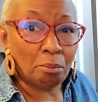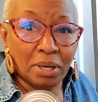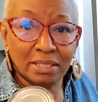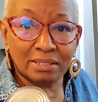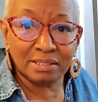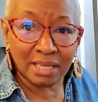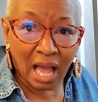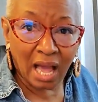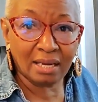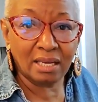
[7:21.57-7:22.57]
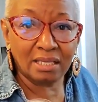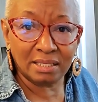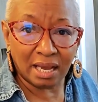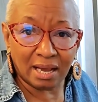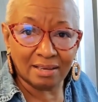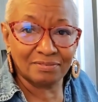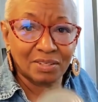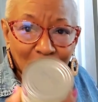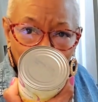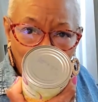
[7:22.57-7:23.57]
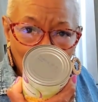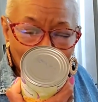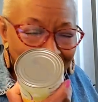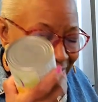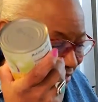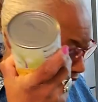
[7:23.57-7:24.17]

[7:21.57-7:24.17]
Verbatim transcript: but not enough corn.